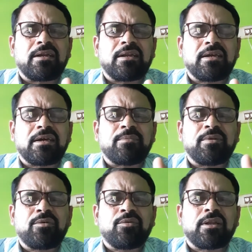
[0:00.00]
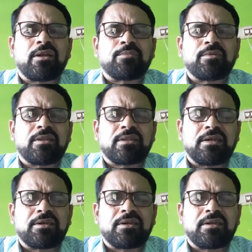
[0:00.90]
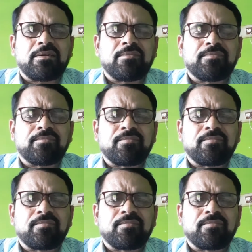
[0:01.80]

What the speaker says: getting everywhere of this country.